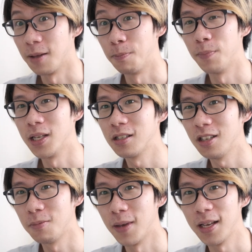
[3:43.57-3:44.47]
It
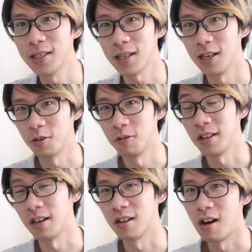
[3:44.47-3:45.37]
basically makes a sort of
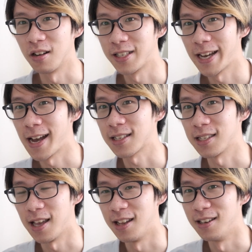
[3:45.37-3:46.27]
like a
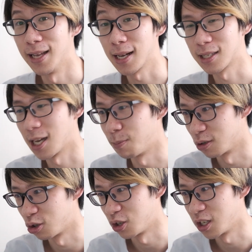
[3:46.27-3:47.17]
contacts index type
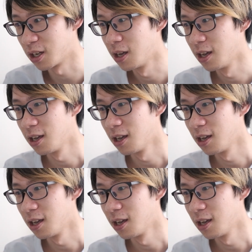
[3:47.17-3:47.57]
of sheet,